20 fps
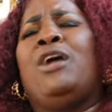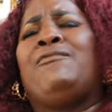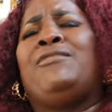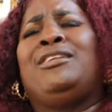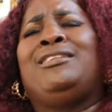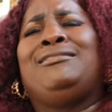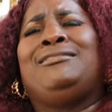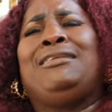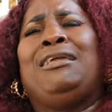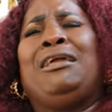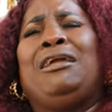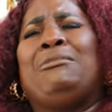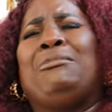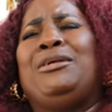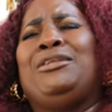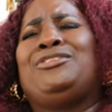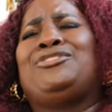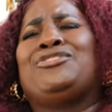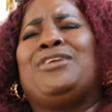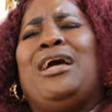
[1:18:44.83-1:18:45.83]
Everything
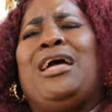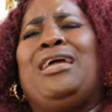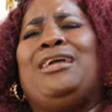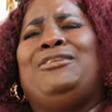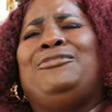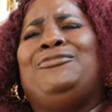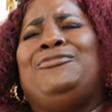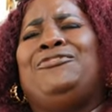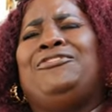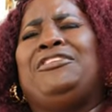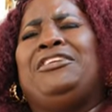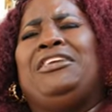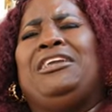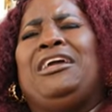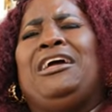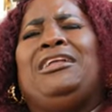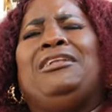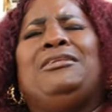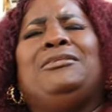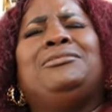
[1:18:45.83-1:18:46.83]
we tried
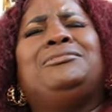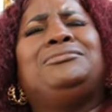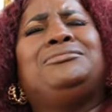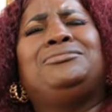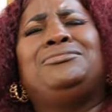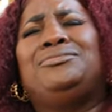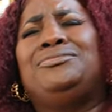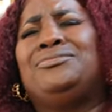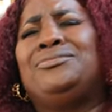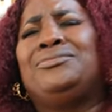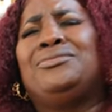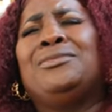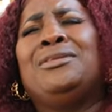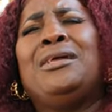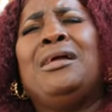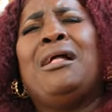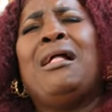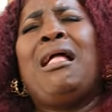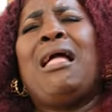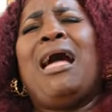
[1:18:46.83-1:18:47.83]
here.
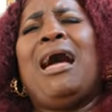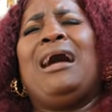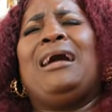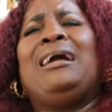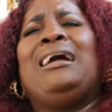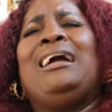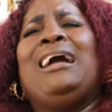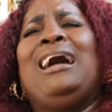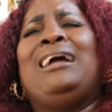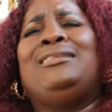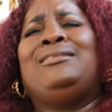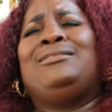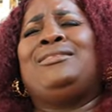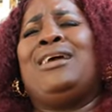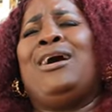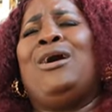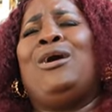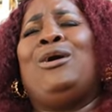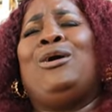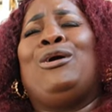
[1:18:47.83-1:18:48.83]
And God
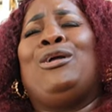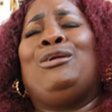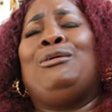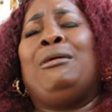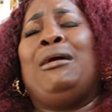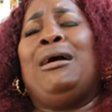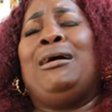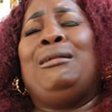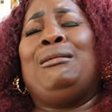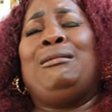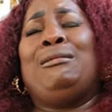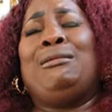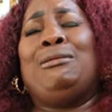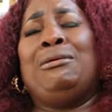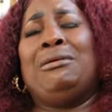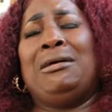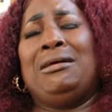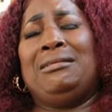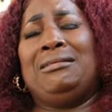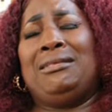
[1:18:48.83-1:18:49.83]
tell me you are
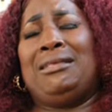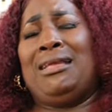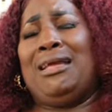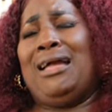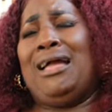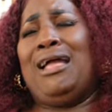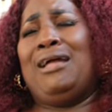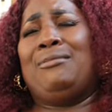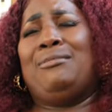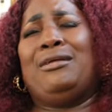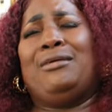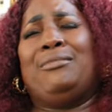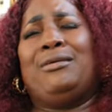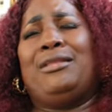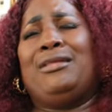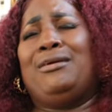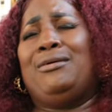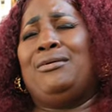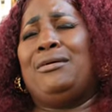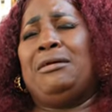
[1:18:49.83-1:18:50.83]
Lord. Give
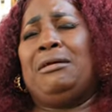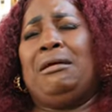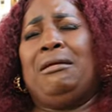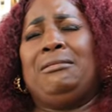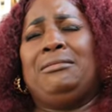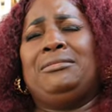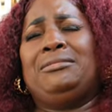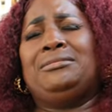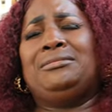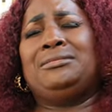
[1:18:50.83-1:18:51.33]
me the help.